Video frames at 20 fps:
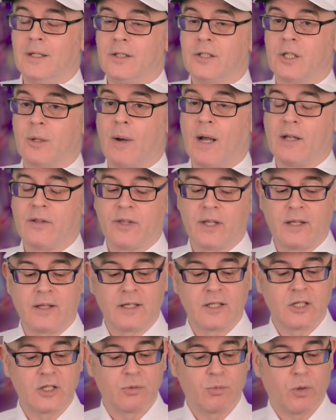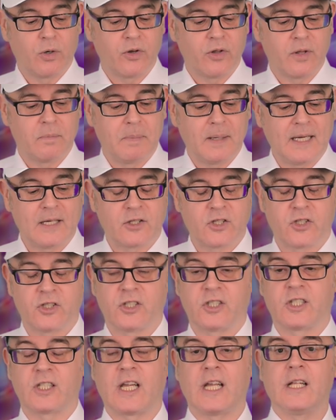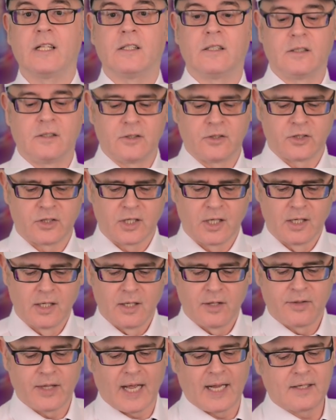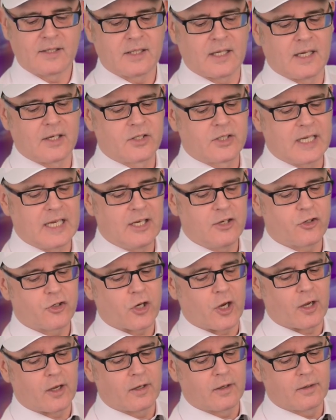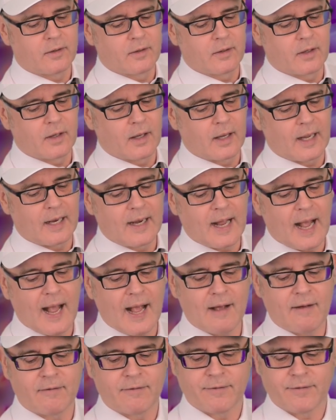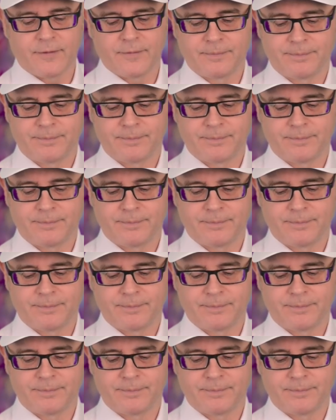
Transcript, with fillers: So I think this is one of the biggest skills that a teacher can have.